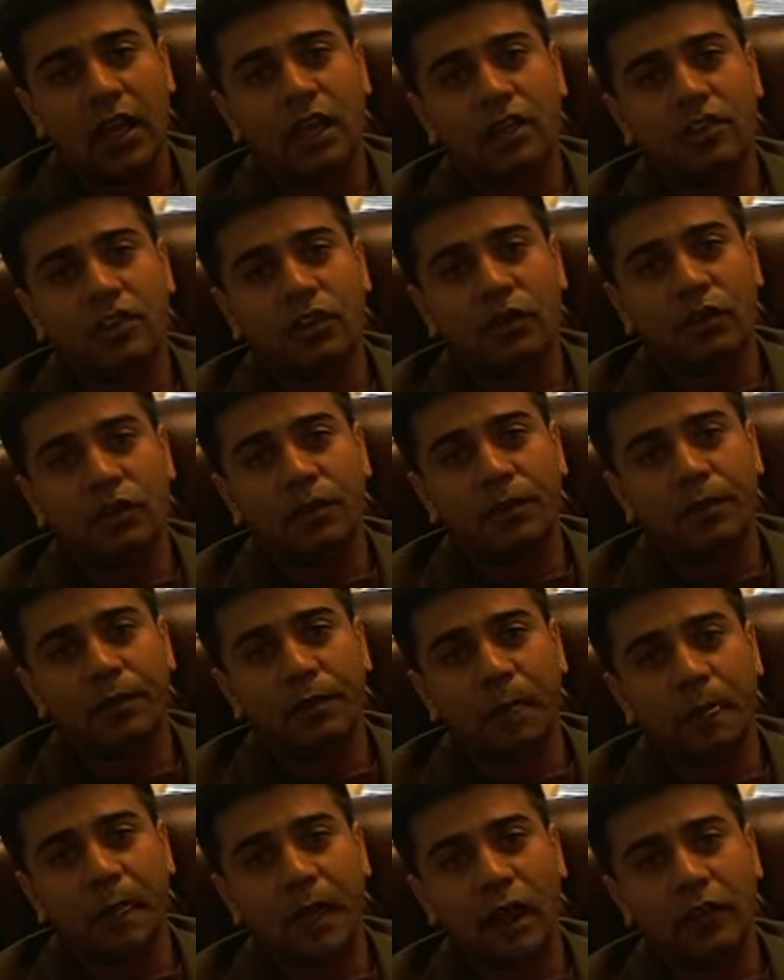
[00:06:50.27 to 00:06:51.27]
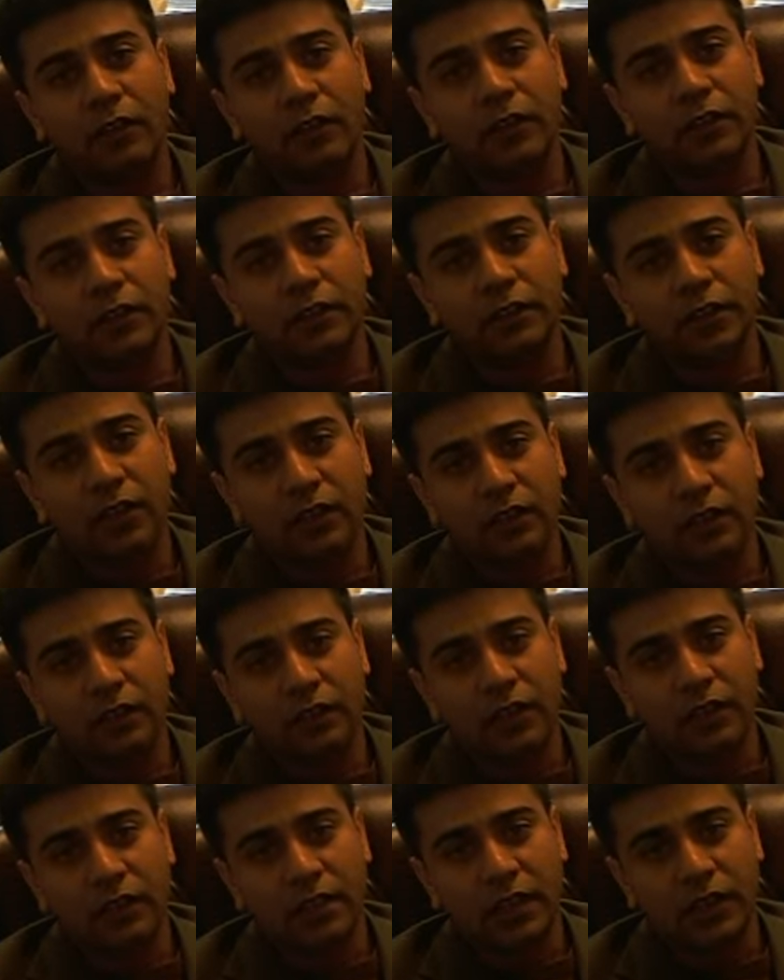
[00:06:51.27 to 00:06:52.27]
So after the
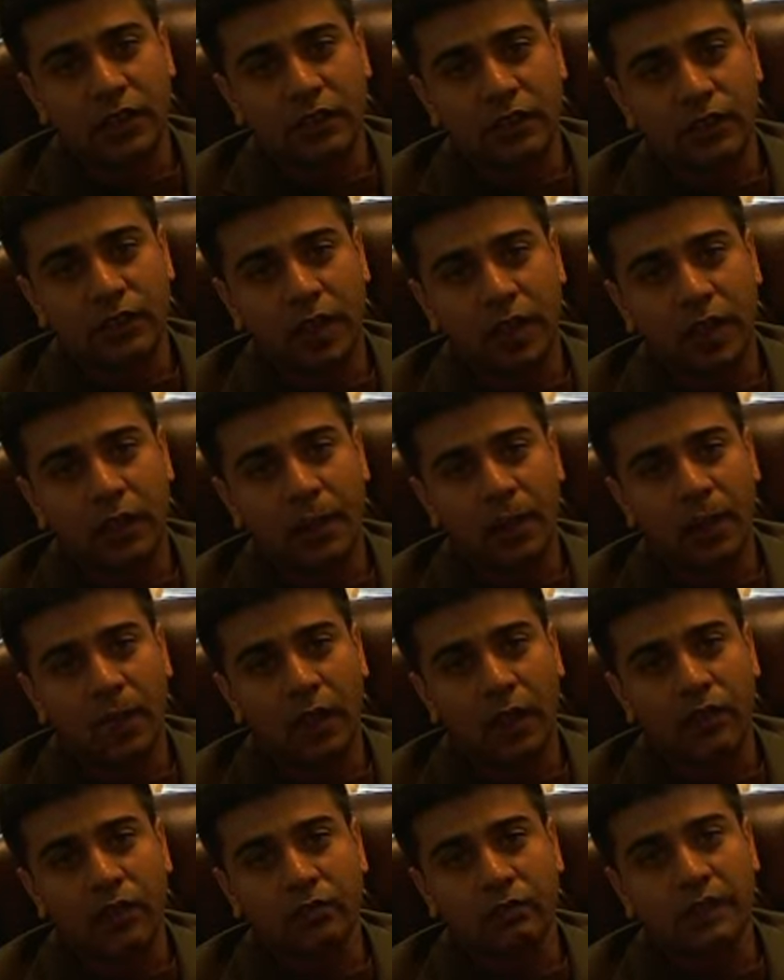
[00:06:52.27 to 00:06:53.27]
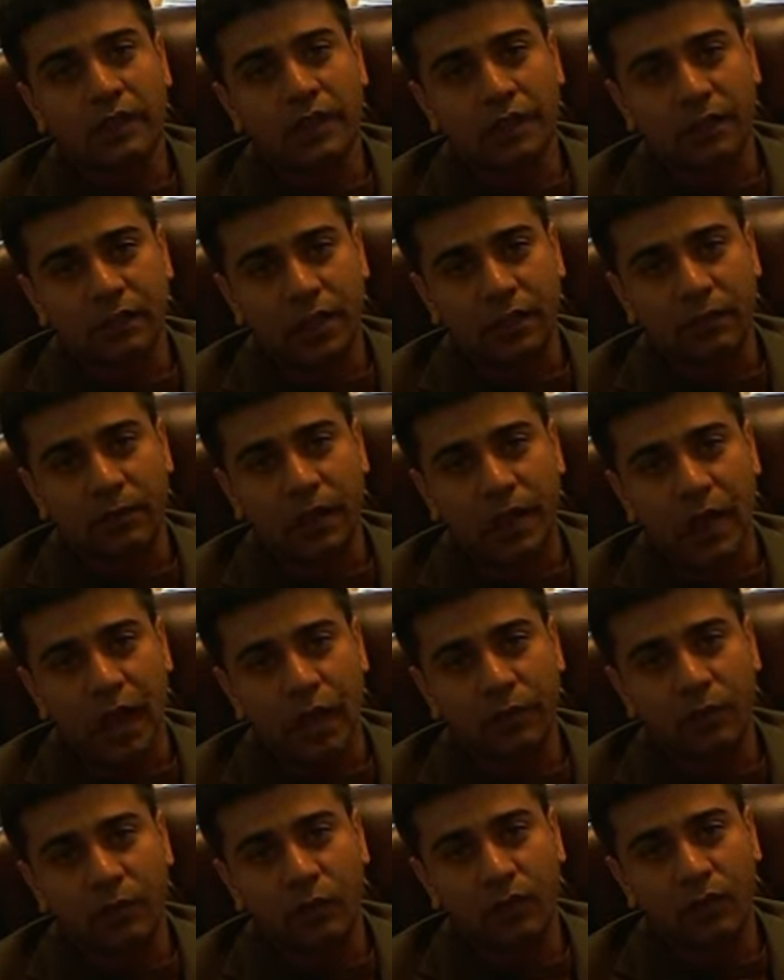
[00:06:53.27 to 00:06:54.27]
officer is satisfied, there are three things that might
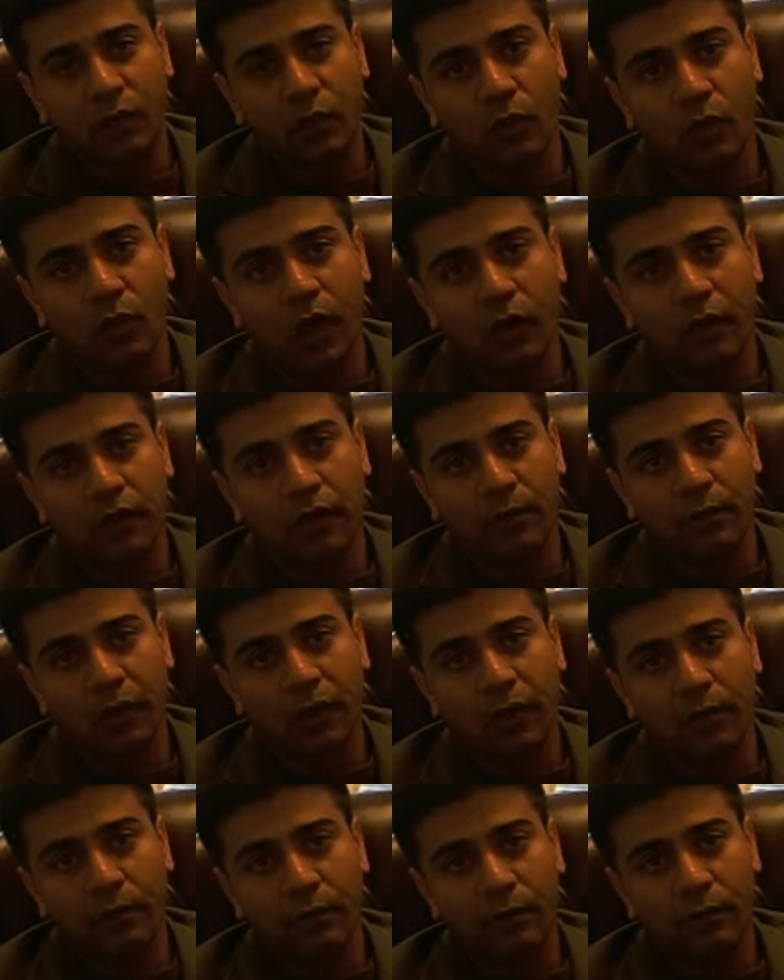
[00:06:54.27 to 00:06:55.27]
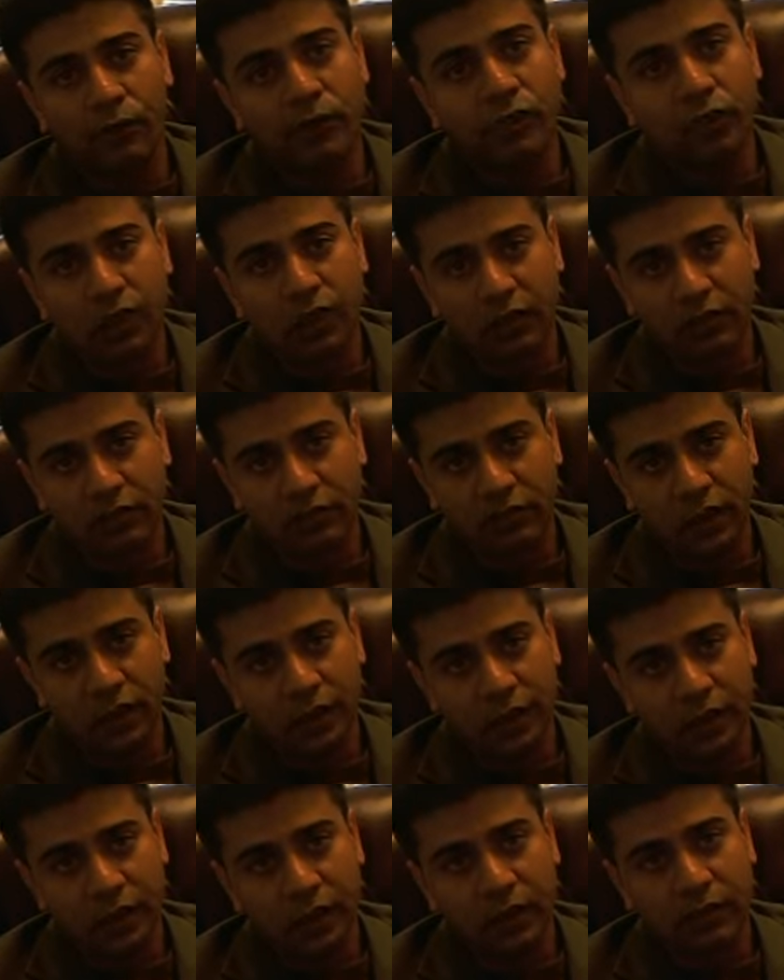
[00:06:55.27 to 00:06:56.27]
happen. For one, he might approve your case right
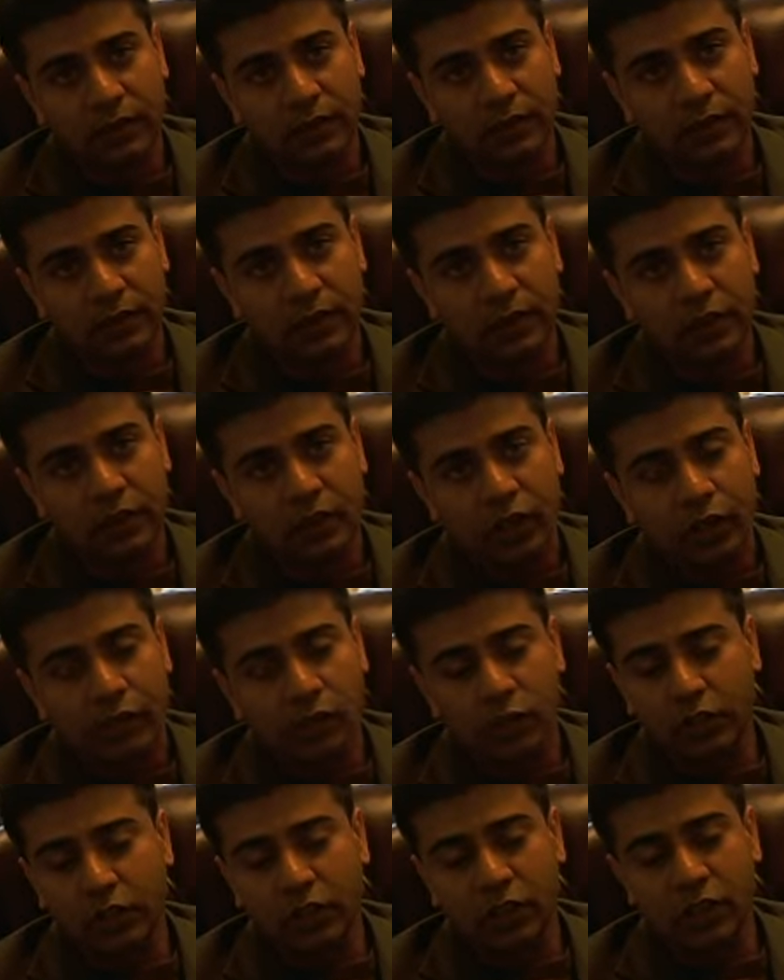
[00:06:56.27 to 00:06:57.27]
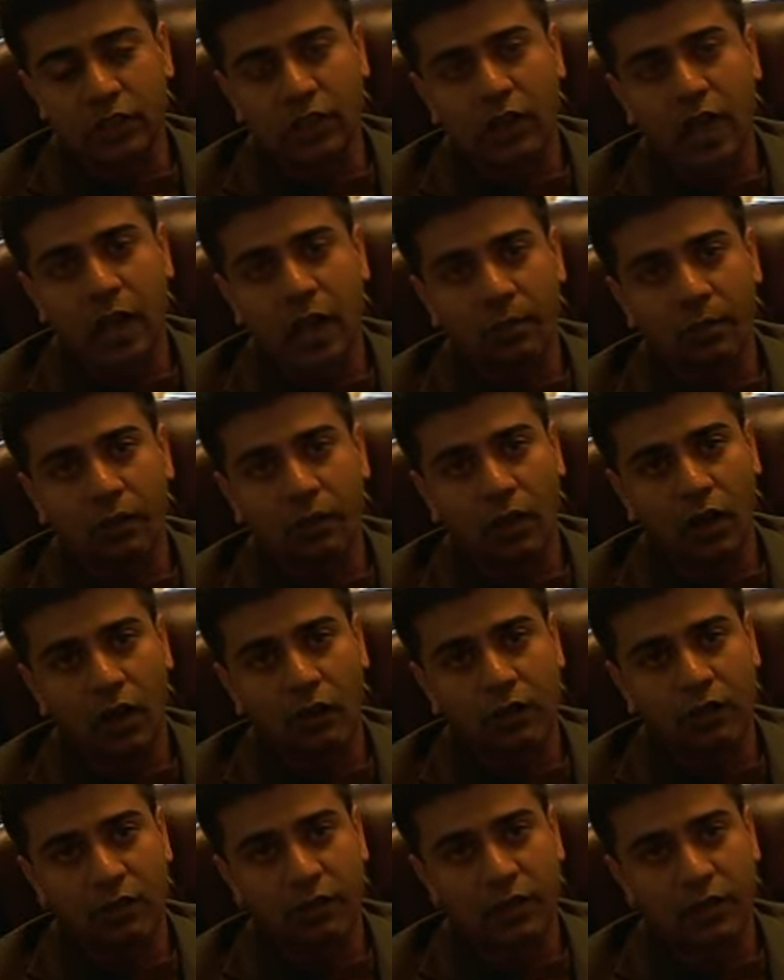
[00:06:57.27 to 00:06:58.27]
there, which doesn't happen
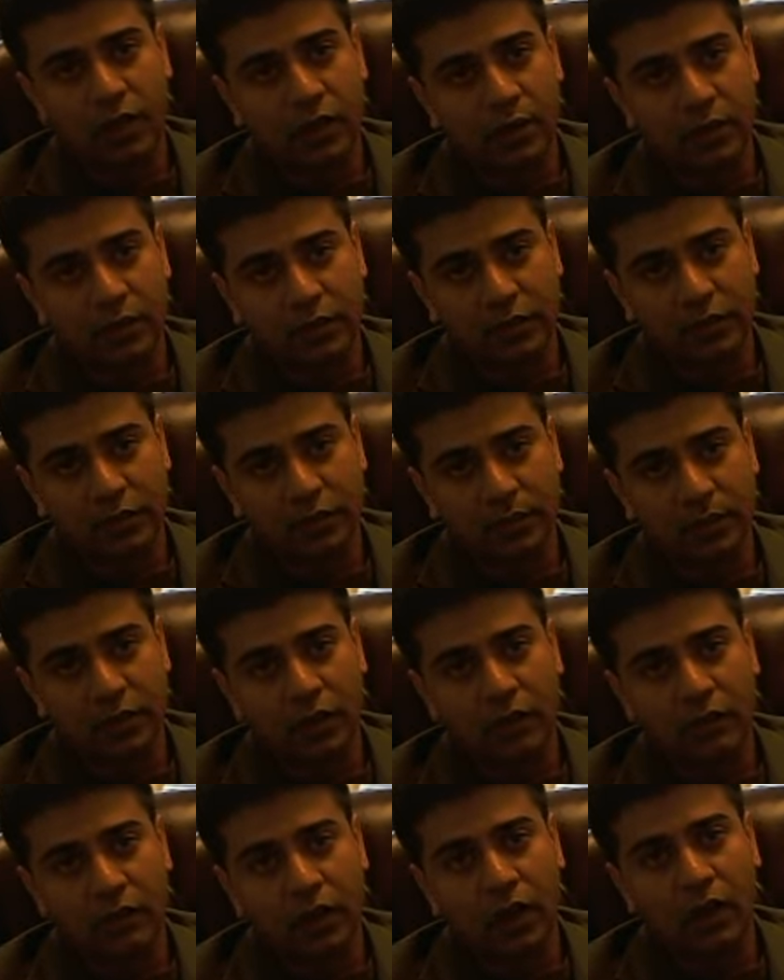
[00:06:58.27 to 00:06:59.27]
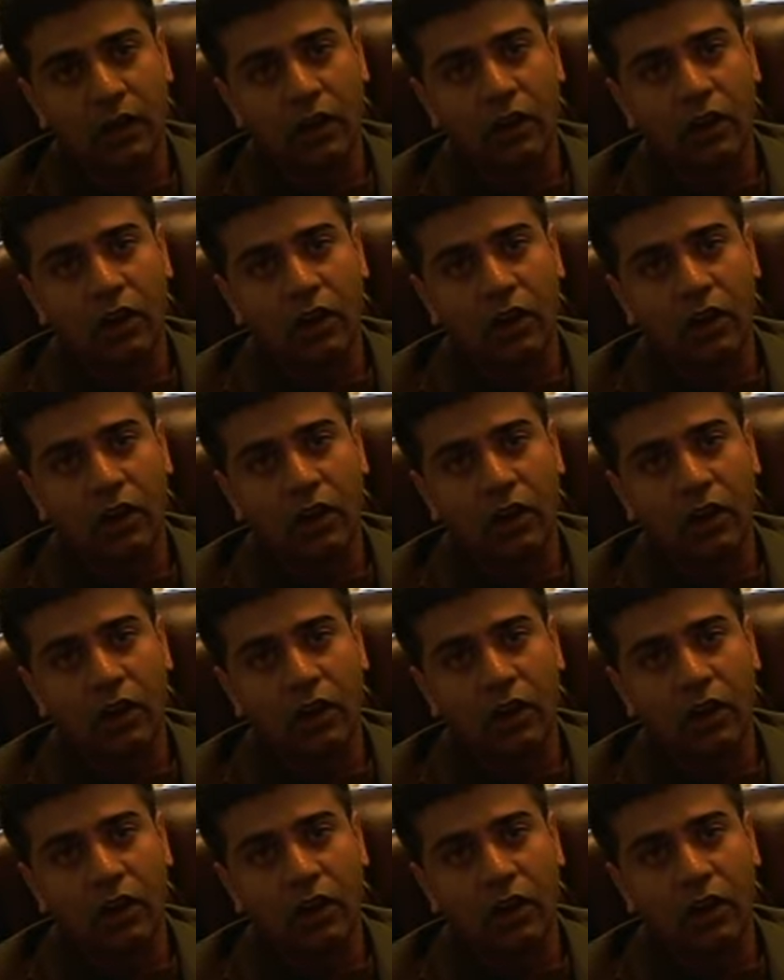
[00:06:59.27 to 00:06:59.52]
oftentimes in the Bay Area.